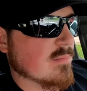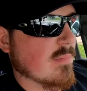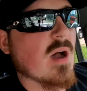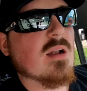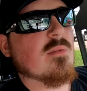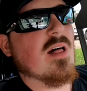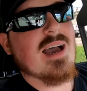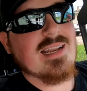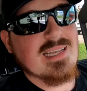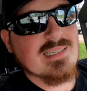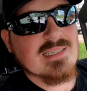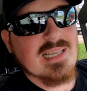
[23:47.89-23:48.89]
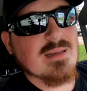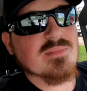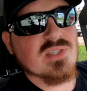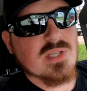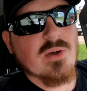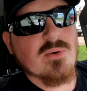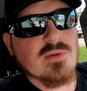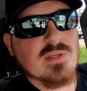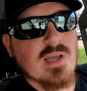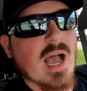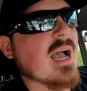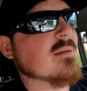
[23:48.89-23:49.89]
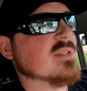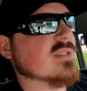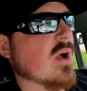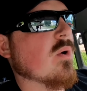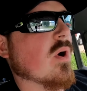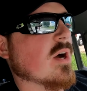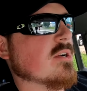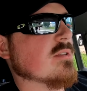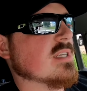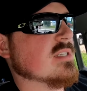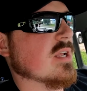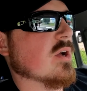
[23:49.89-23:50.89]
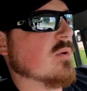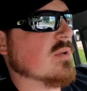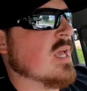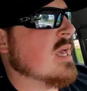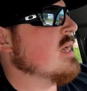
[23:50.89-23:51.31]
Bottom line is, is I'm stoked. I am so utterly stoked.